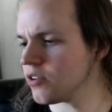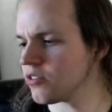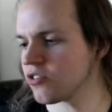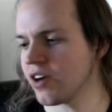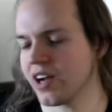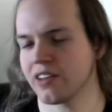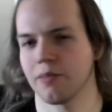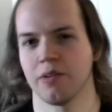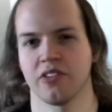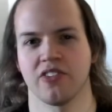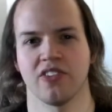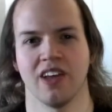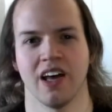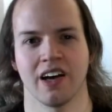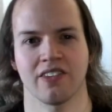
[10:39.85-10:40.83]
Track number
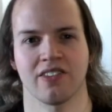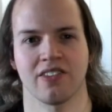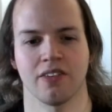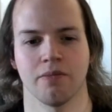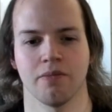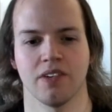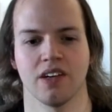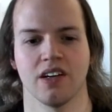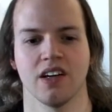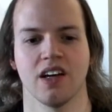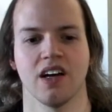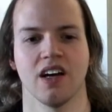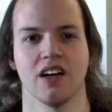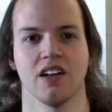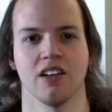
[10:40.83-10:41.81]
6,
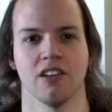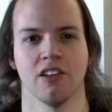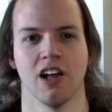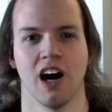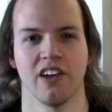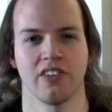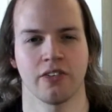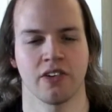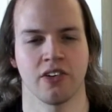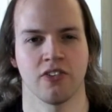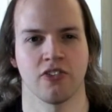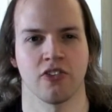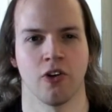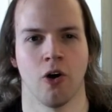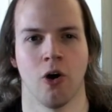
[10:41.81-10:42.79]
Loss of
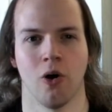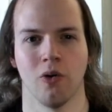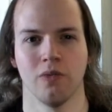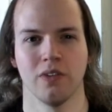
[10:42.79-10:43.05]
Control.